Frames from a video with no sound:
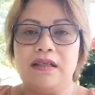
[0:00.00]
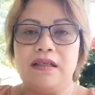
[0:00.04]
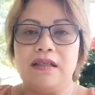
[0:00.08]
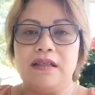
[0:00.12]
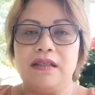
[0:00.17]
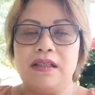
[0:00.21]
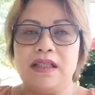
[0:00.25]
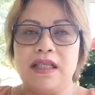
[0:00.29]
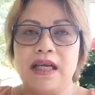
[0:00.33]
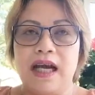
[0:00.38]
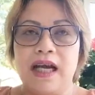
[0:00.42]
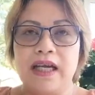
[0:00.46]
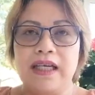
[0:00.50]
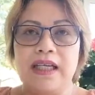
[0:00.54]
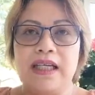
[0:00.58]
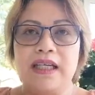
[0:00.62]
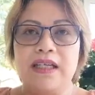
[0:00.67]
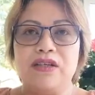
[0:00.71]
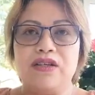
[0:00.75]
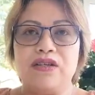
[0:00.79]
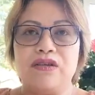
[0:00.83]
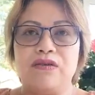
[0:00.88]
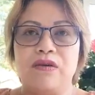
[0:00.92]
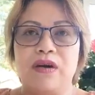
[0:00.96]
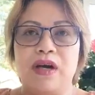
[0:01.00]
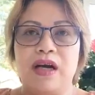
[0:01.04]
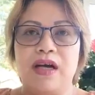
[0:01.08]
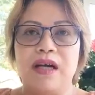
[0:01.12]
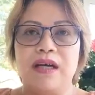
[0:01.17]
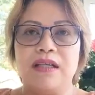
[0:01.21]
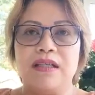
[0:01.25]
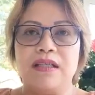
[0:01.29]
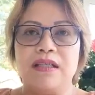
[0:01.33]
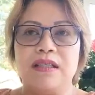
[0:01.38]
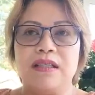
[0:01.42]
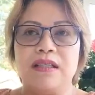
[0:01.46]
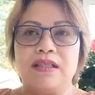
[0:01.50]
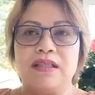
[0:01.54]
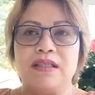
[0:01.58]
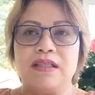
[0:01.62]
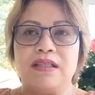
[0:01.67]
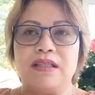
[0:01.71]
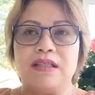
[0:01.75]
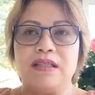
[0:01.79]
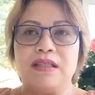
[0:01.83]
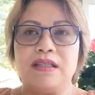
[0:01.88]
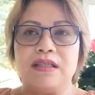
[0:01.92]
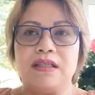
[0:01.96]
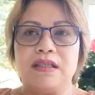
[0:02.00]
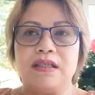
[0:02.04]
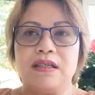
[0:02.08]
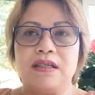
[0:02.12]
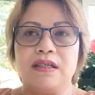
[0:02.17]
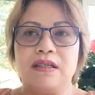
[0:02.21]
Daddy to us,